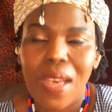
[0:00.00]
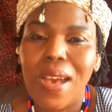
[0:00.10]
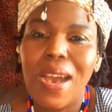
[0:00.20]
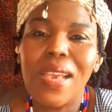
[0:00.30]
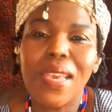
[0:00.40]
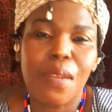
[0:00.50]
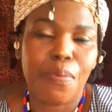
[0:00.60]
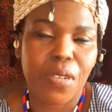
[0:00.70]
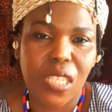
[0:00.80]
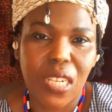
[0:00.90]
I can
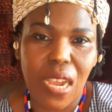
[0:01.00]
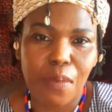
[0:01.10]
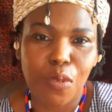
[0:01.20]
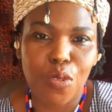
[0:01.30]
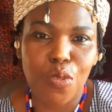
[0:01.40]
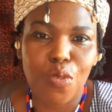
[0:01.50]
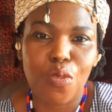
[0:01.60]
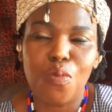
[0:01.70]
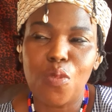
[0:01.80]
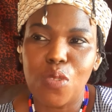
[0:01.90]
prescribe to you
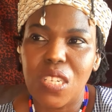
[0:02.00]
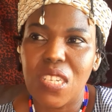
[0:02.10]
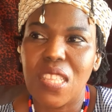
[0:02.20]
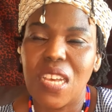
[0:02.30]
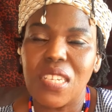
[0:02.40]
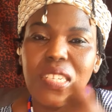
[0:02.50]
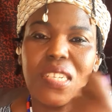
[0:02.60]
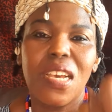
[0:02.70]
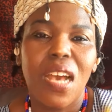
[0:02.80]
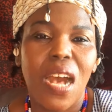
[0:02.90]
umuti that
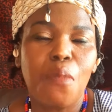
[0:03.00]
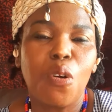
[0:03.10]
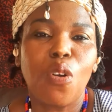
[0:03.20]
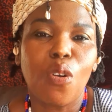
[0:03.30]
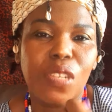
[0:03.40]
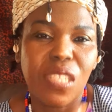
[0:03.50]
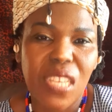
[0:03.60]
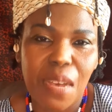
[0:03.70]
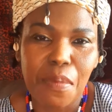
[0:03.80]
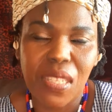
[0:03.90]
abokoko
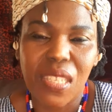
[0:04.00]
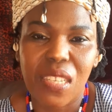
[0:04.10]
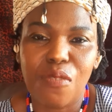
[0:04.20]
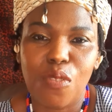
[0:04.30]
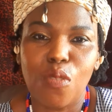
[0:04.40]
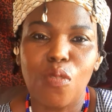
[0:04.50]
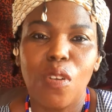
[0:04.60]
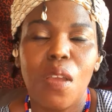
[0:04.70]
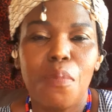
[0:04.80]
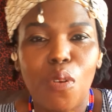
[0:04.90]
say I must give you,
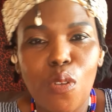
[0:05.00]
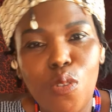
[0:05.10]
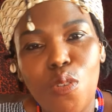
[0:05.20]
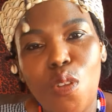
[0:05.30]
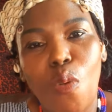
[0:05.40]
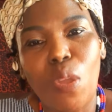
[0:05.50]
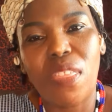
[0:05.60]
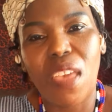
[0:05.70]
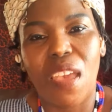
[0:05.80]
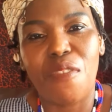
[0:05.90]
because you know with
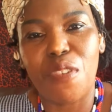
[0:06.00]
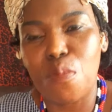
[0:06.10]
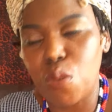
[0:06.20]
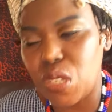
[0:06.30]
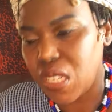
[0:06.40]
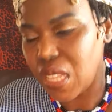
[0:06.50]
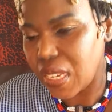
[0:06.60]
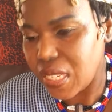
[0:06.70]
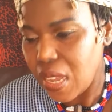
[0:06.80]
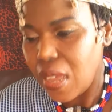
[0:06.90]
every muti
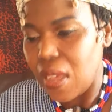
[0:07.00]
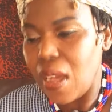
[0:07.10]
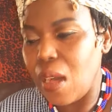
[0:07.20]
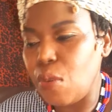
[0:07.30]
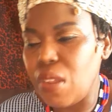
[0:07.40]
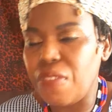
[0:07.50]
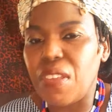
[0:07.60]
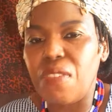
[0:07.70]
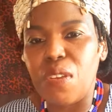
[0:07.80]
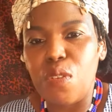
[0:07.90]
that I would have
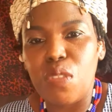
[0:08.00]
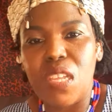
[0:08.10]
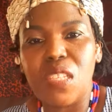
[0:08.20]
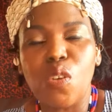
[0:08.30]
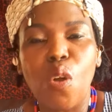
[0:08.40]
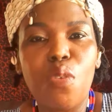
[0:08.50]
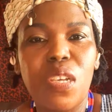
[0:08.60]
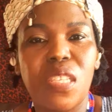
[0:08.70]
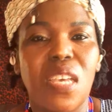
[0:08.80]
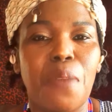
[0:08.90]
given you, there is
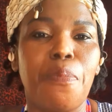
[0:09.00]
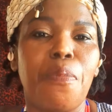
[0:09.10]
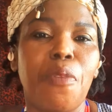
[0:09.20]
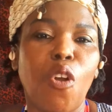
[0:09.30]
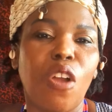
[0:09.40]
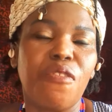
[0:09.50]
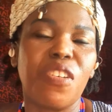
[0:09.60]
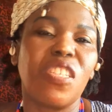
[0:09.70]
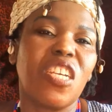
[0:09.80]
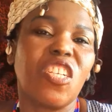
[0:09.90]
always a
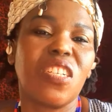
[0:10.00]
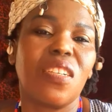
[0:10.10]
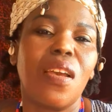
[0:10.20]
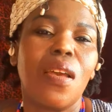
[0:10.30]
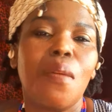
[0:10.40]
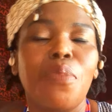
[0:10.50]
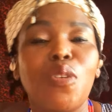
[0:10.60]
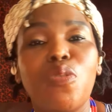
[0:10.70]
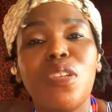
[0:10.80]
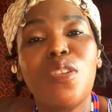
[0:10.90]
conversation
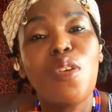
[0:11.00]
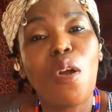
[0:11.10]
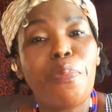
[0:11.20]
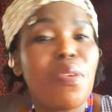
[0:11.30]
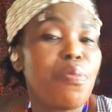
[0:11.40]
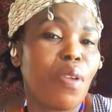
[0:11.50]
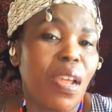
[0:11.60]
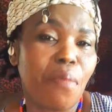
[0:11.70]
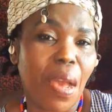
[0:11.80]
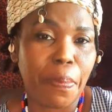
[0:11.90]
between your people
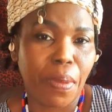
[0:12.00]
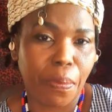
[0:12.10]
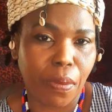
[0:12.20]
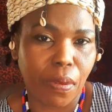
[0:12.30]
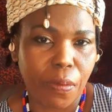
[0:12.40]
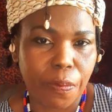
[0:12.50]
and my people.